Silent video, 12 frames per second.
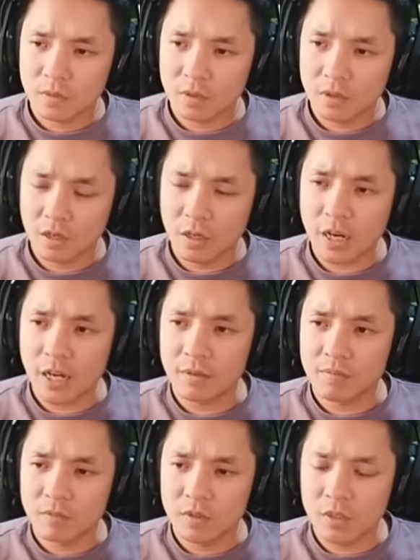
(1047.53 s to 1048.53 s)
All right.
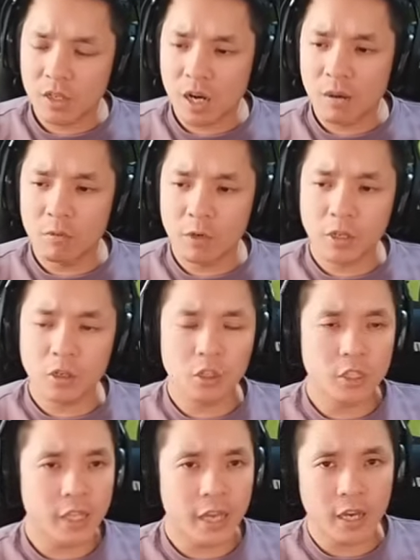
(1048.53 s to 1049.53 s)
Skarmory
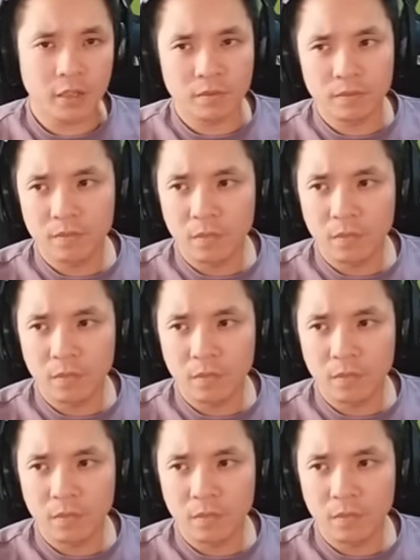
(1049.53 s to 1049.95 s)
goes down.